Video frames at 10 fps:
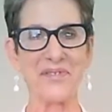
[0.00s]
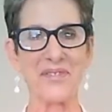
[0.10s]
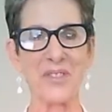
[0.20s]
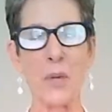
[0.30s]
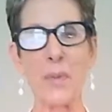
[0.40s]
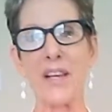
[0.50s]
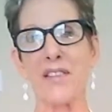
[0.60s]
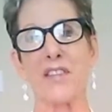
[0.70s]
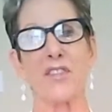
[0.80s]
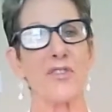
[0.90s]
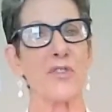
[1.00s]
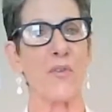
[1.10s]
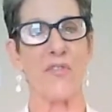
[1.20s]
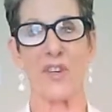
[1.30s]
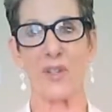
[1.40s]
or because they just
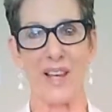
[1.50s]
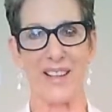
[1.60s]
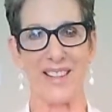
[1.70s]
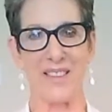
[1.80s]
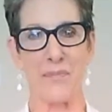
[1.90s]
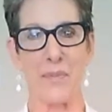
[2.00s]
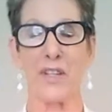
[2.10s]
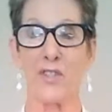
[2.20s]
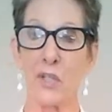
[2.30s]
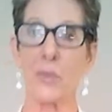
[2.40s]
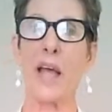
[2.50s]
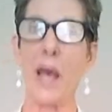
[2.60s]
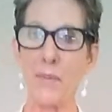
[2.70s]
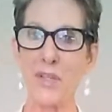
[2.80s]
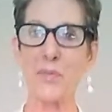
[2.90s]
don't feel like it. Because you know what
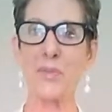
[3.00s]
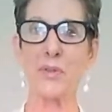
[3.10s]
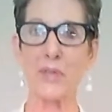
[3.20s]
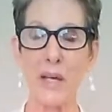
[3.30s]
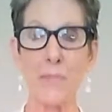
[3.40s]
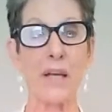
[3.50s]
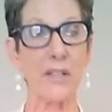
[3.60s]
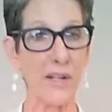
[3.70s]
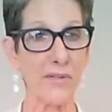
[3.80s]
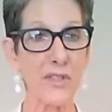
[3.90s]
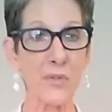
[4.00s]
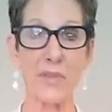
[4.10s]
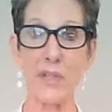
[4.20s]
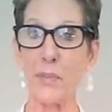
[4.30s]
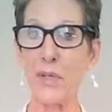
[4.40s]
happens when you climb Mount Everest with
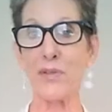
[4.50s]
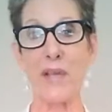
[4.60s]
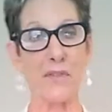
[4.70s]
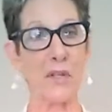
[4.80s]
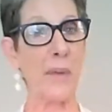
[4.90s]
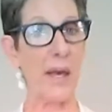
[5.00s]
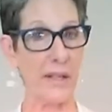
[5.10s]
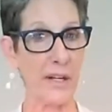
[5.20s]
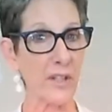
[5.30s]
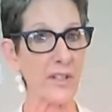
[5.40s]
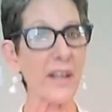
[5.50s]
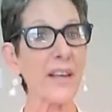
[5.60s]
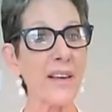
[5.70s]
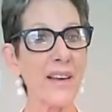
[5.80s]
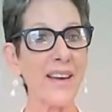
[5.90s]
somebody who's having a bad hair
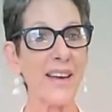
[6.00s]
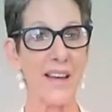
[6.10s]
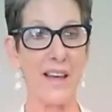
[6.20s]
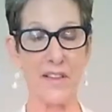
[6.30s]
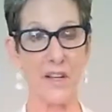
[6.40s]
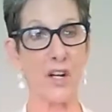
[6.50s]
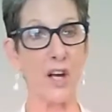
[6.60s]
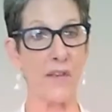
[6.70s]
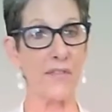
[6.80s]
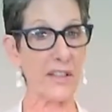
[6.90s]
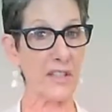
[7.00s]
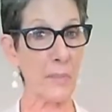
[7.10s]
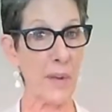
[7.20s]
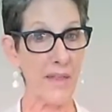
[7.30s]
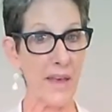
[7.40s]
day and they're affected
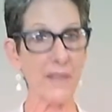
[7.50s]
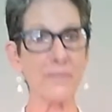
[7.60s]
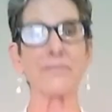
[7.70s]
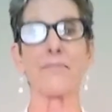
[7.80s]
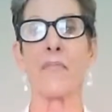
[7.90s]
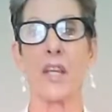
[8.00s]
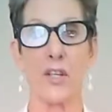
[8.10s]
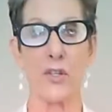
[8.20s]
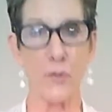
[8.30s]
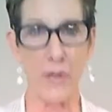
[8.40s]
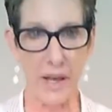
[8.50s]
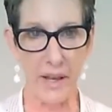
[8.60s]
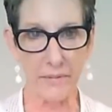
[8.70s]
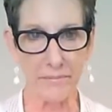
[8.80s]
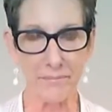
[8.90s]
by that? You
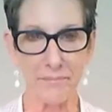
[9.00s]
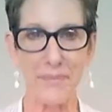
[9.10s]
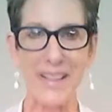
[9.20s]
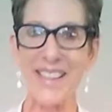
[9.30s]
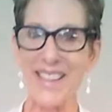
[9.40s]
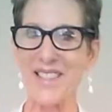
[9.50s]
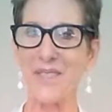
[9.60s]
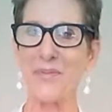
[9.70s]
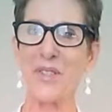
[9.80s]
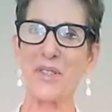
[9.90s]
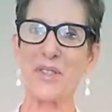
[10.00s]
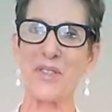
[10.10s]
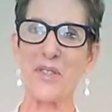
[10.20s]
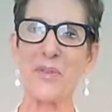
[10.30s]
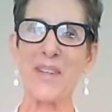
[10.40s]
die. Because when
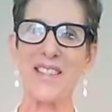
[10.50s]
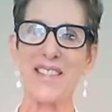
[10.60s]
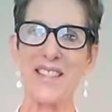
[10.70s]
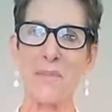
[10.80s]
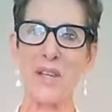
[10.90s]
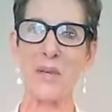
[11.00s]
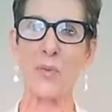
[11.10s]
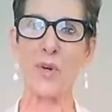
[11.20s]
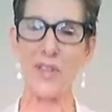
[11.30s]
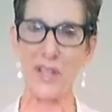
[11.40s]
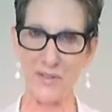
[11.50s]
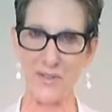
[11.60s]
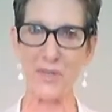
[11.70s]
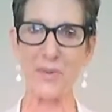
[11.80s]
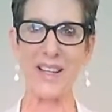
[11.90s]
you're doing something worthy of
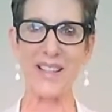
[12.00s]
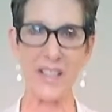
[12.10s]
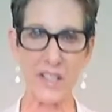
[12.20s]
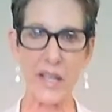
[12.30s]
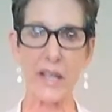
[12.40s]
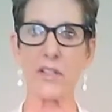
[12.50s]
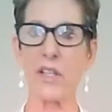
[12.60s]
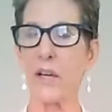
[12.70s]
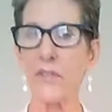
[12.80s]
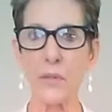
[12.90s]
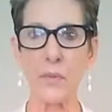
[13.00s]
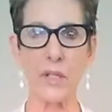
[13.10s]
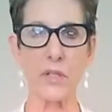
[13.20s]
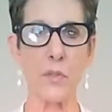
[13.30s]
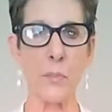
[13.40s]
doing, it takes
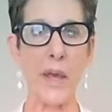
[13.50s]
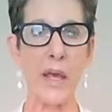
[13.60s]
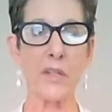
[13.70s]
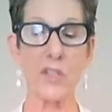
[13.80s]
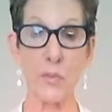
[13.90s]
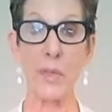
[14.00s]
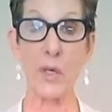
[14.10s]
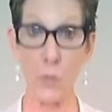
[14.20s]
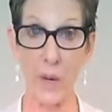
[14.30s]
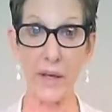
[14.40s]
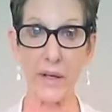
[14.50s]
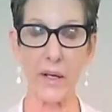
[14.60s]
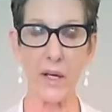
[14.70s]
everyone to be awake,